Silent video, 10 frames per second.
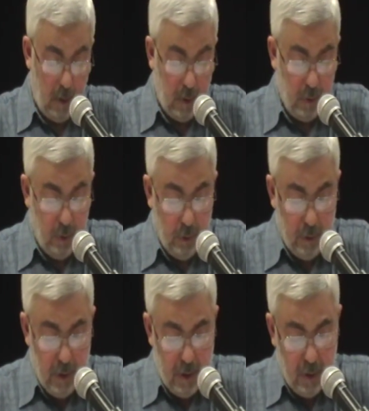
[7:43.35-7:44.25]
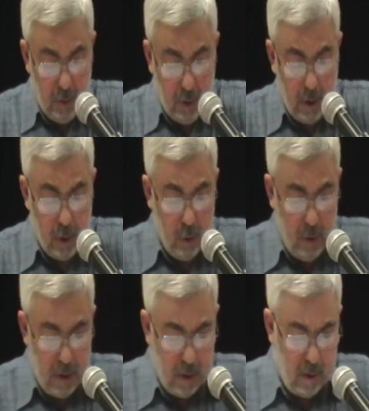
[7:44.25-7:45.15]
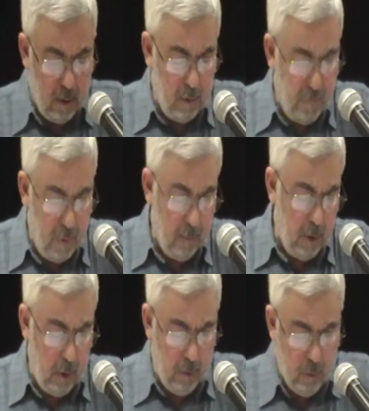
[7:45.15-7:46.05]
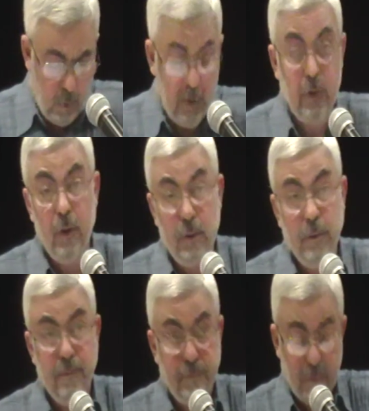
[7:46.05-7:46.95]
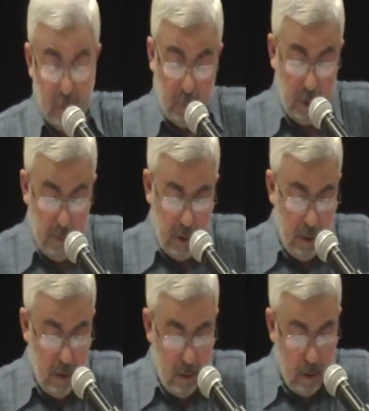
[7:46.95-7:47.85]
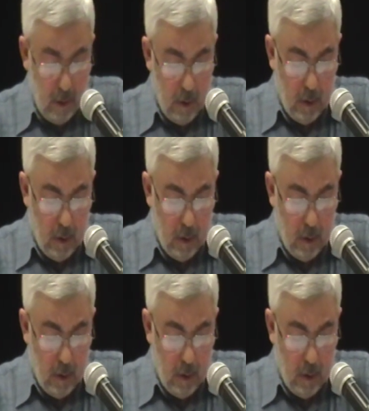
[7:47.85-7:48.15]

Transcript: So these intellectuals, and some of them are well known to Armenians,